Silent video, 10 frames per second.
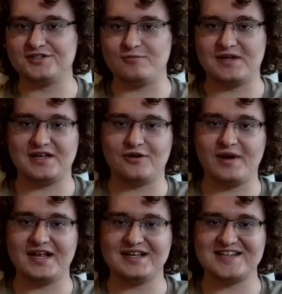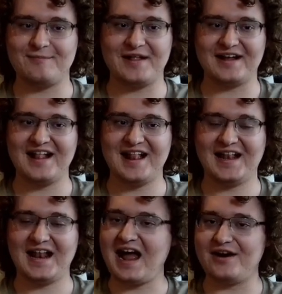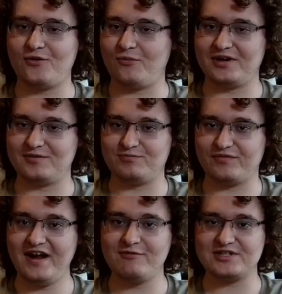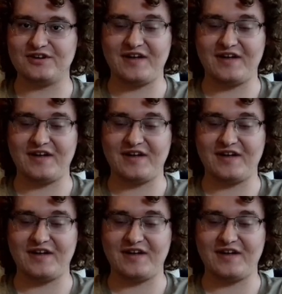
to me in a way because I'm like, I don't want to provide myself.